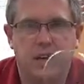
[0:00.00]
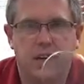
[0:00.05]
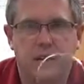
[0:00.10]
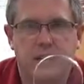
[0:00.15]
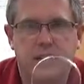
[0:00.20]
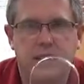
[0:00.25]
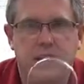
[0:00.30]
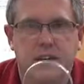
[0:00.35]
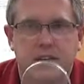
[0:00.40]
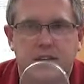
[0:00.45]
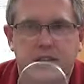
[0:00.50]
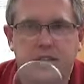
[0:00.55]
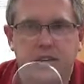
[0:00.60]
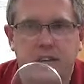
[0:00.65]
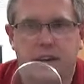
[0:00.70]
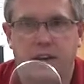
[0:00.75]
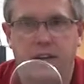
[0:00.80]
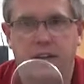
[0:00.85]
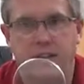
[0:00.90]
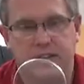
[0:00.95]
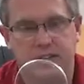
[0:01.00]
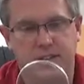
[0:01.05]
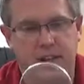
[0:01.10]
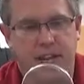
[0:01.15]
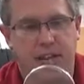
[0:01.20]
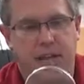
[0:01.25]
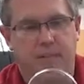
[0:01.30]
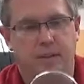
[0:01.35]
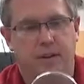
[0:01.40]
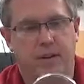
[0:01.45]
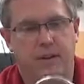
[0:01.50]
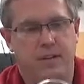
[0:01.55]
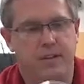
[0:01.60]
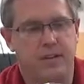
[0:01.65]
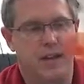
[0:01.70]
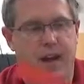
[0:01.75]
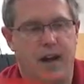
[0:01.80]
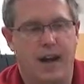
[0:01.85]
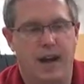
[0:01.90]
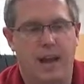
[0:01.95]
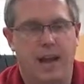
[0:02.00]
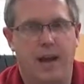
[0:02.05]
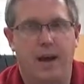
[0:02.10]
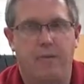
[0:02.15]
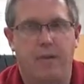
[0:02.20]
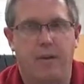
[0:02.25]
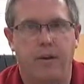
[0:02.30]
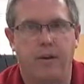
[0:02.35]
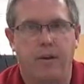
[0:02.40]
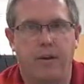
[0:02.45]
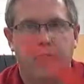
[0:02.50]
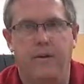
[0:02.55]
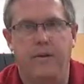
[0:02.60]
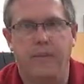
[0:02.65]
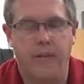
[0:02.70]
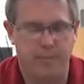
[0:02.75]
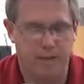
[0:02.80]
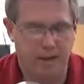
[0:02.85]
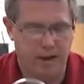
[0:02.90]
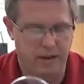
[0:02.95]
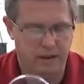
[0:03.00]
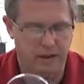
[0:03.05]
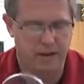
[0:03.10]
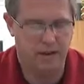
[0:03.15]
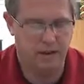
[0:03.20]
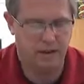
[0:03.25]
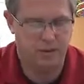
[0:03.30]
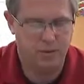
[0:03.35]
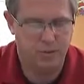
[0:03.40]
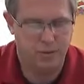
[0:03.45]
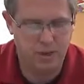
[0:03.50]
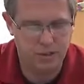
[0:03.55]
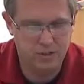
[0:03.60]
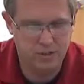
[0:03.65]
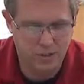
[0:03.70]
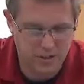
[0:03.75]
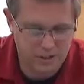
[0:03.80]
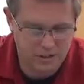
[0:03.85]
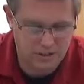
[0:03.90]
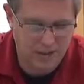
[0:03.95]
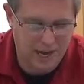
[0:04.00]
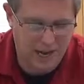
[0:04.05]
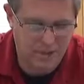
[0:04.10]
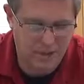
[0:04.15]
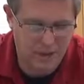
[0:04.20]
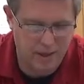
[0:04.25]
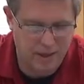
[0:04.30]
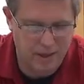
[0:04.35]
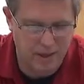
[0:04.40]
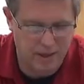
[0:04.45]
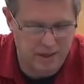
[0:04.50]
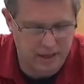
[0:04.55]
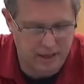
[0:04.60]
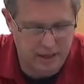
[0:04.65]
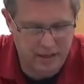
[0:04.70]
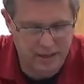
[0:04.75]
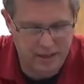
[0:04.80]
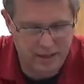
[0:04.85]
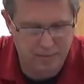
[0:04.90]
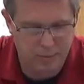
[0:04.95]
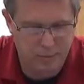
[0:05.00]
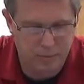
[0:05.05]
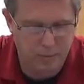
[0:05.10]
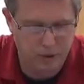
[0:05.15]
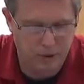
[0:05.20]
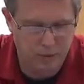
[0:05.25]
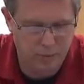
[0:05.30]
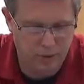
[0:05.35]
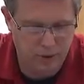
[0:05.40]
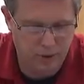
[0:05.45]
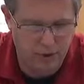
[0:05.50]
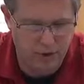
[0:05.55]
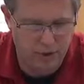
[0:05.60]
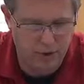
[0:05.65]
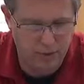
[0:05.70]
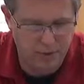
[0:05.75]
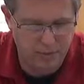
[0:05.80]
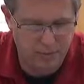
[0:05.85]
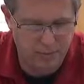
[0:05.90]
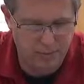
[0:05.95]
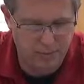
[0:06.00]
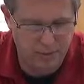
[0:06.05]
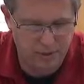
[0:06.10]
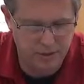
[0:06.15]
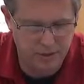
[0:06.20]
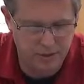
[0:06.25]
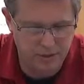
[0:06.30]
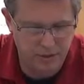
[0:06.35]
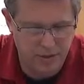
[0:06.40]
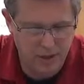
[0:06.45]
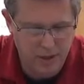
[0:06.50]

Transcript: D is still the same diameter that my dish was, so I just copy that out of data table 1, put it on a table 2.